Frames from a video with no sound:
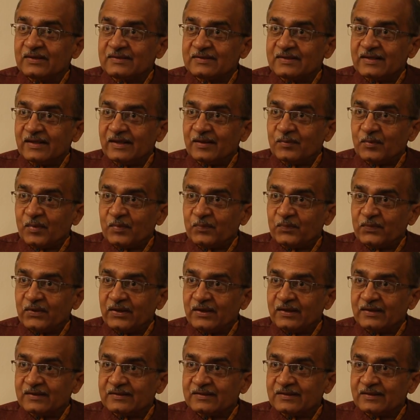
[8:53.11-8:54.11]
His name
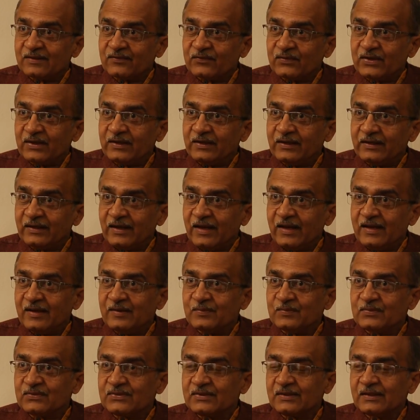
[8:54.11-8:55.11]
appears several
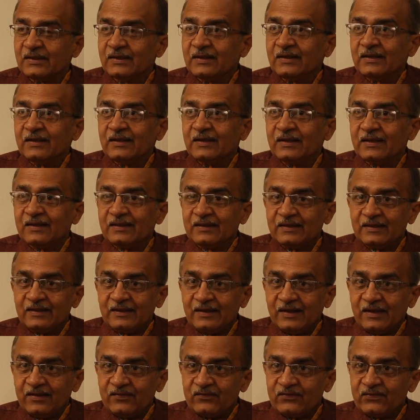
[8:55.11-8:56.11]
times in
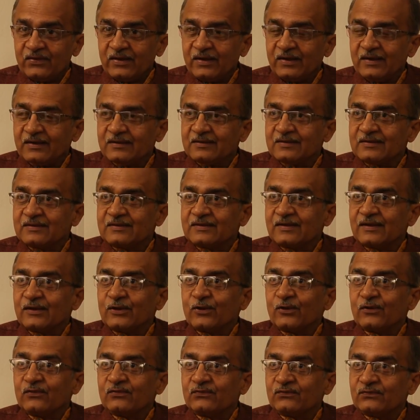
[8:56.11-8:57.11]
the entry
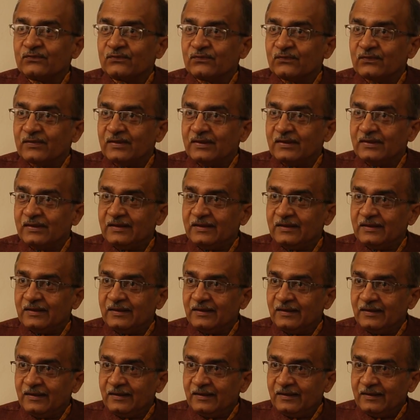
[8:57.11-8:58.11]
register of
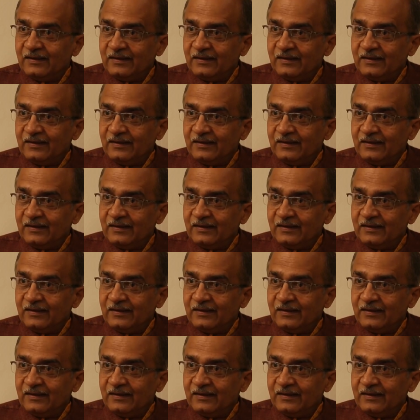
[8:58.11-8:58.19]
the